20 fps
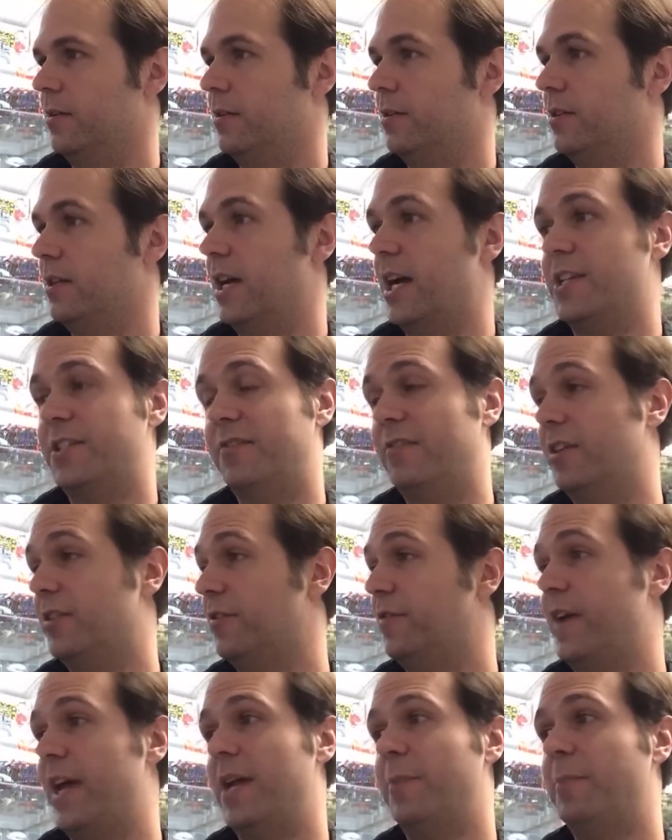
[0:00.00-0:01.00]

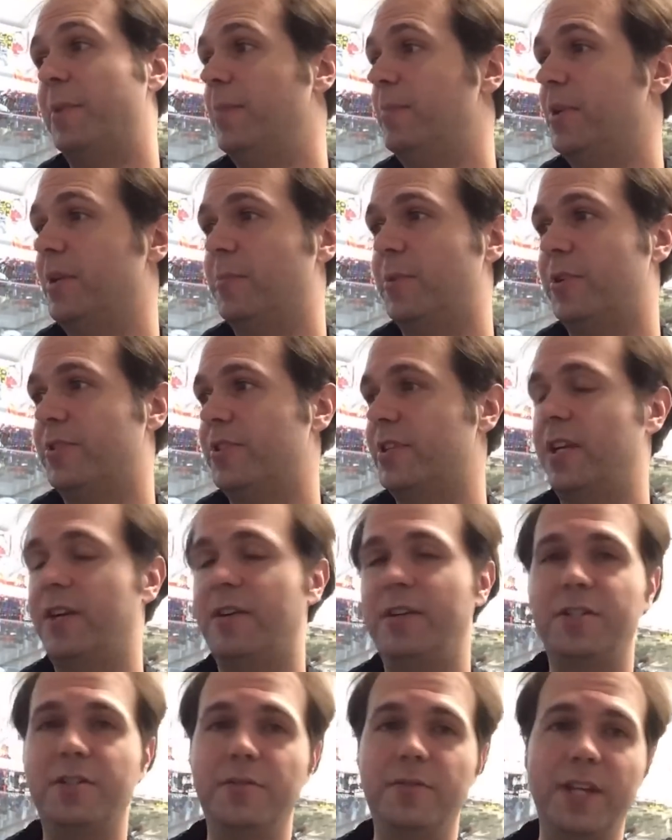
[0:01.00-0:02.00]
Slitherfang might be a mercenary
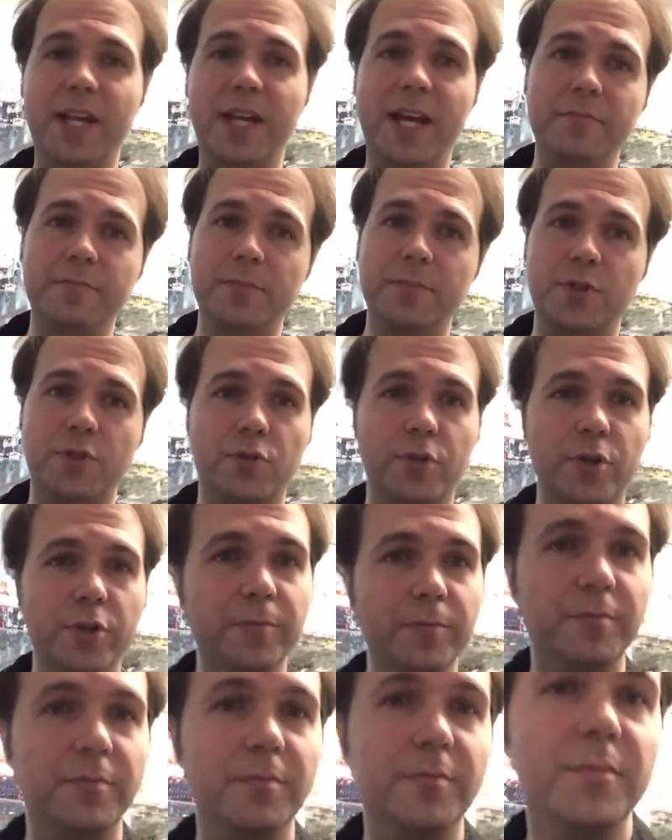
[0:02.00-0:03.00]
too, yeah, it's true.
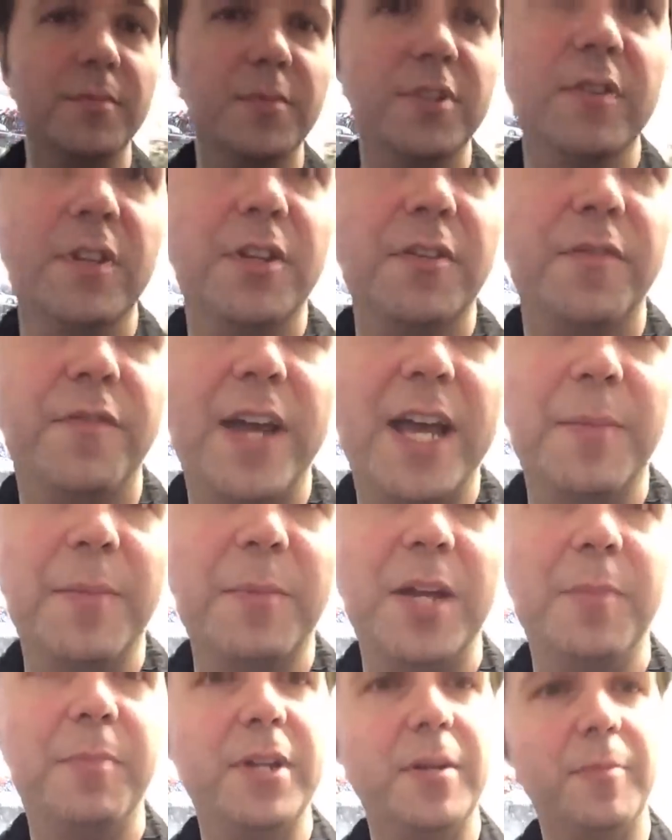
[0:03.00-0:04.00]
Slitherfang might
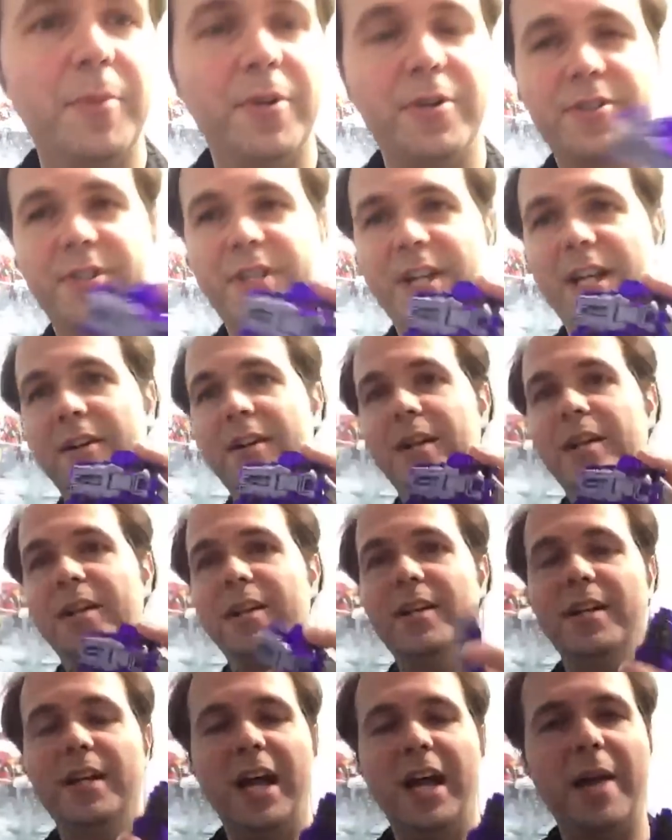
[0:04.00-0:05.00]
be a mercenary.
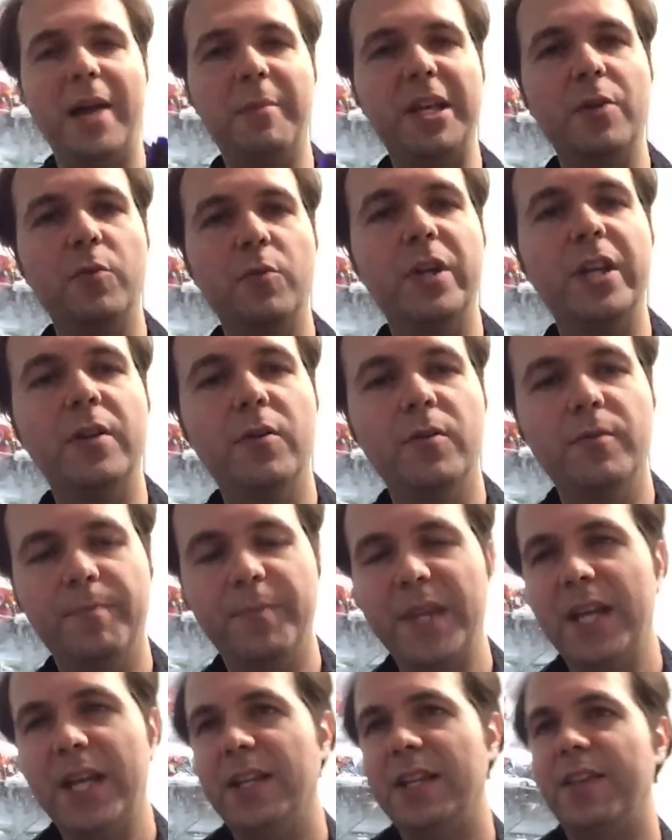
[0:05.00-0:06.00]
I mean,
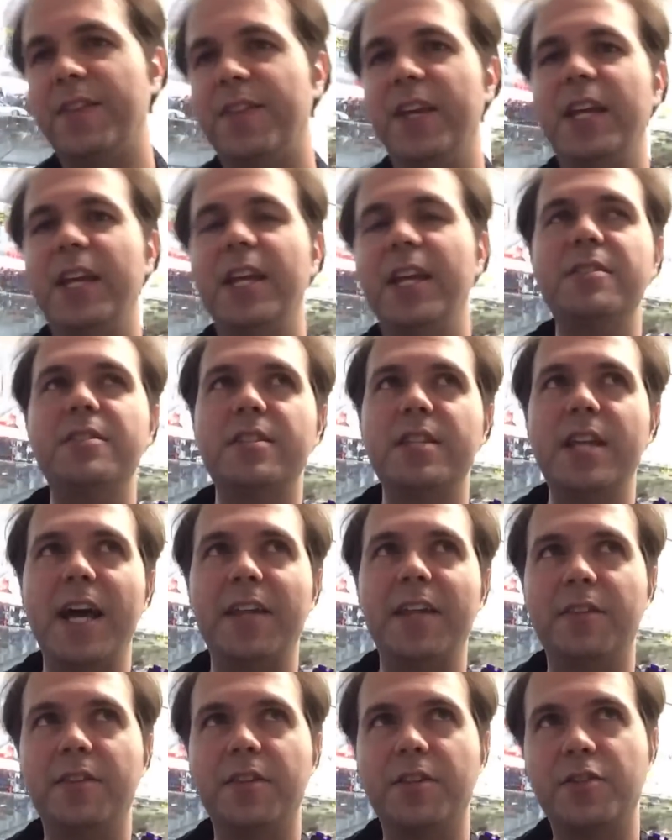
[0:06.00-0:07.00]
the thing is that
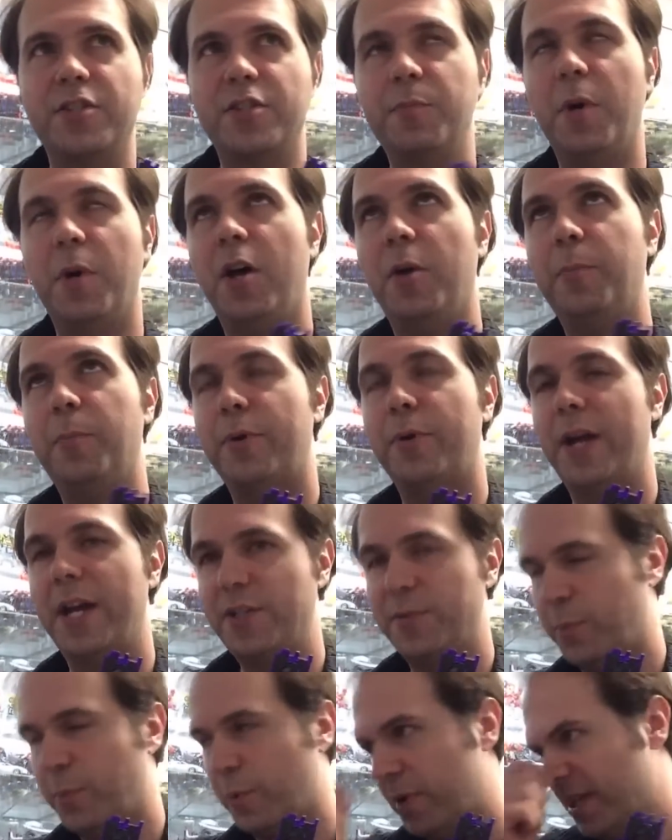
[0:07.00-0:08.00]
the small price
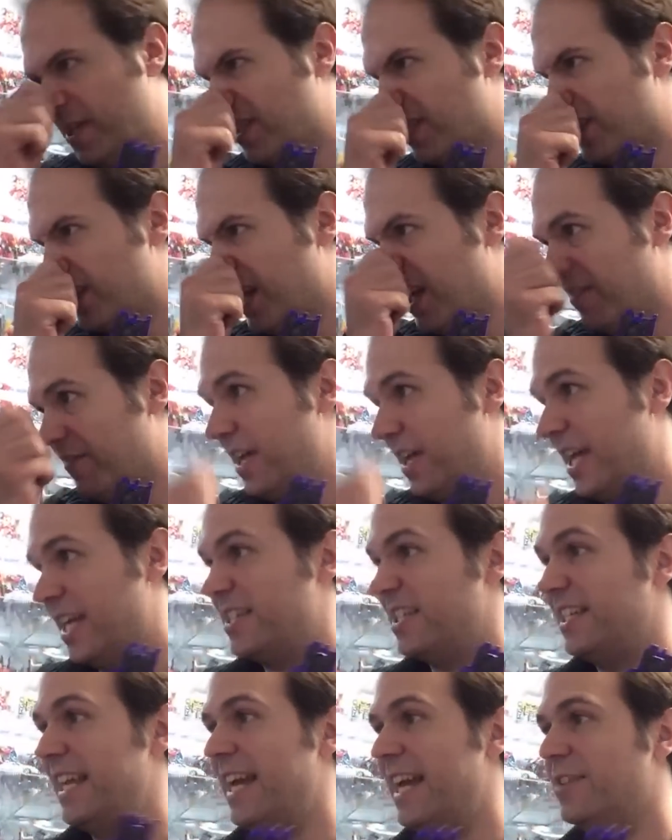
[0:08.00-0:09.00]
point stuff has
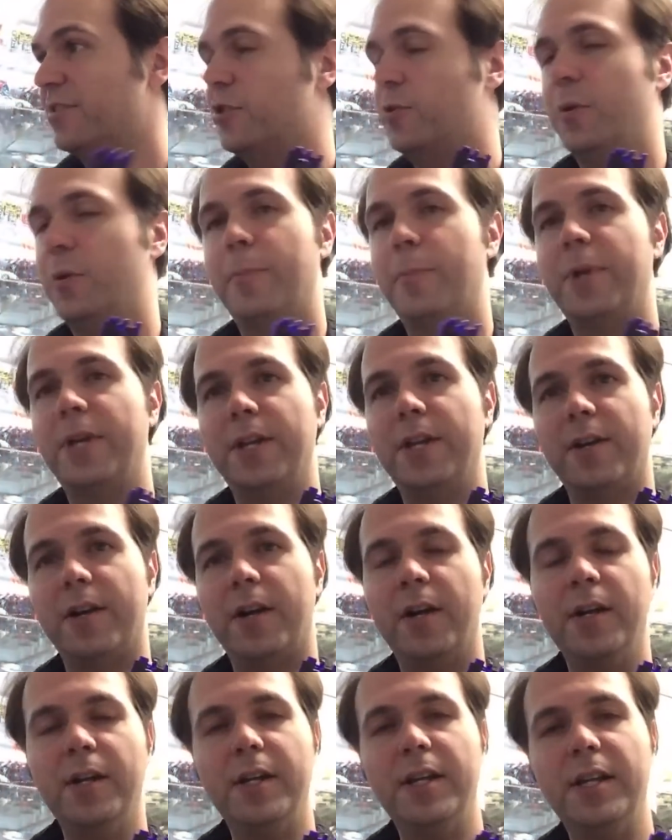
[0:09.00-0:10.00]
yet to appear
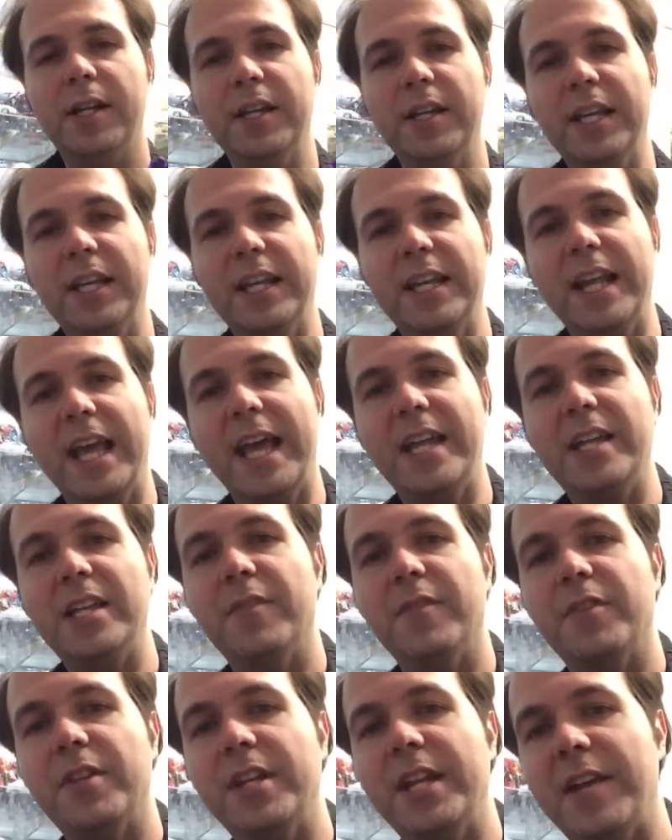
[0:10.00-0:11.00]
in any of the
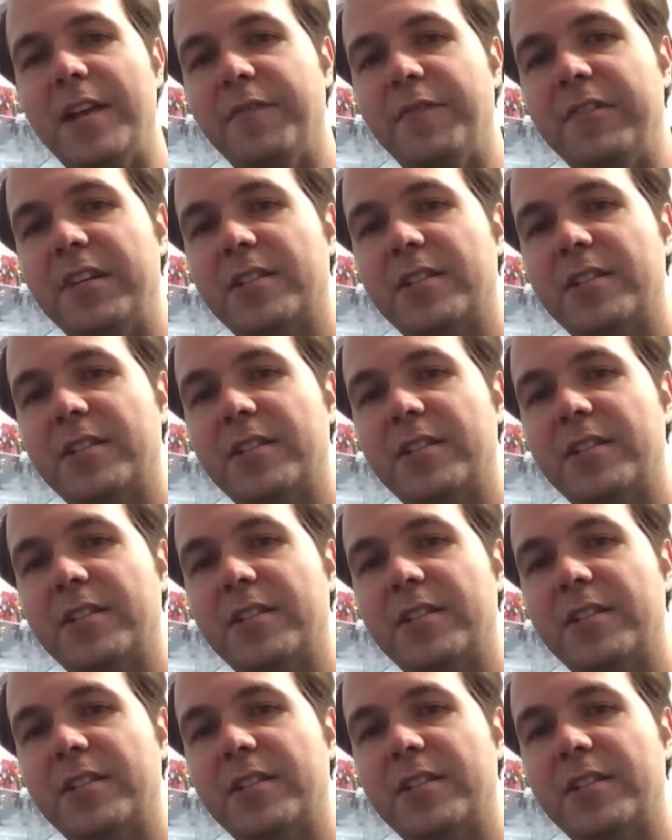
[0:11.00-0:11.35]
Netflix